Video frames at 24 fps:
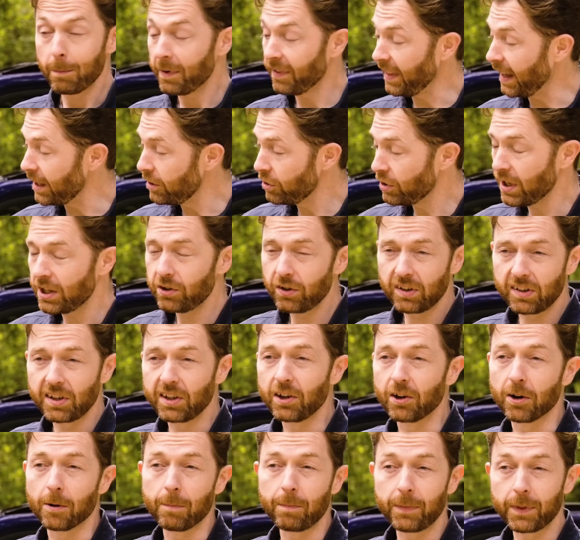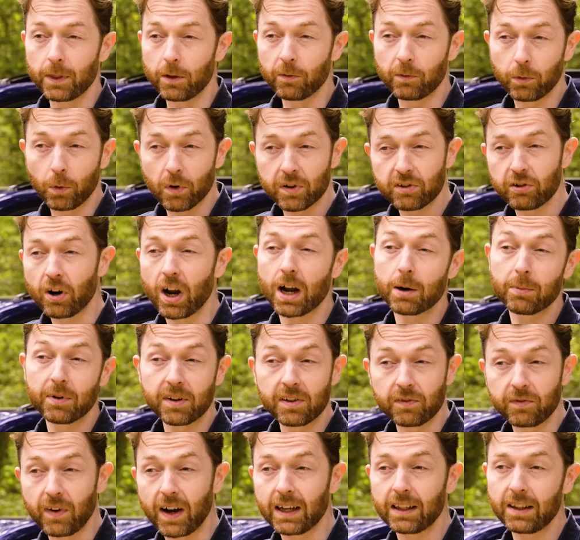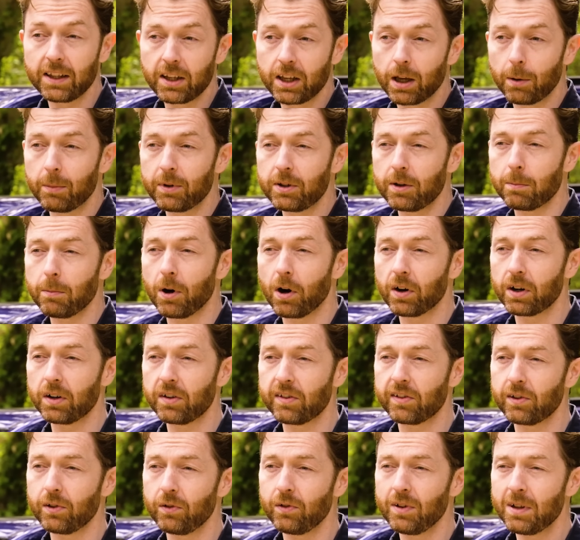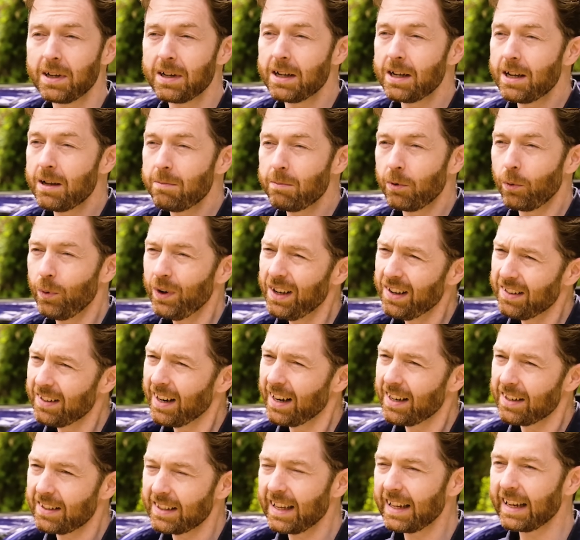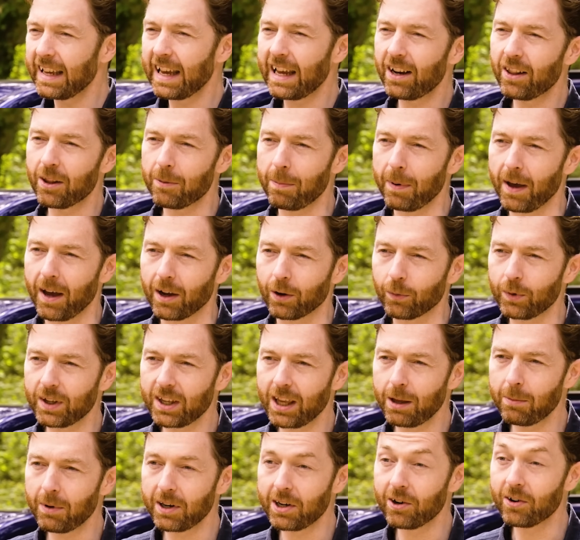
But that changes here. The Forester Hybrid is finally coming to market soon, but we decided to get ahead of the pack. We came out